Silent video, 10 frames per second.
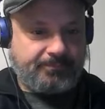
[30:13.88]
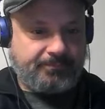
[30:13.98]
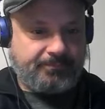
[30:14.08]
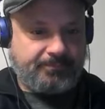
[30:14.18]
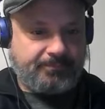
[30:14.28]

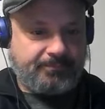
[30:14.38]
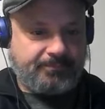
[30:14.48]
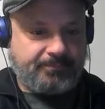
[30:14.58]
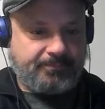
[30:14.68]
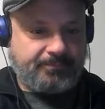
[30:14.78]

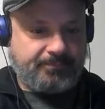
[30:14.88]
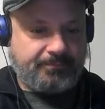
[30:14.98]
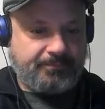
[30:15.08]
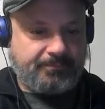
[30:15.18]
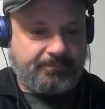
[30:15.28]

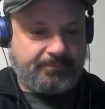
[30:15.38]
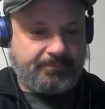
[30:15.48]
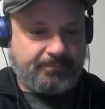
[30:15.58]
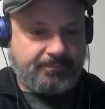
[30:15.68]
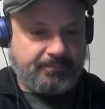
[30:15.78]

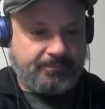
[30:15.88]
No words are spoken by the person on screen.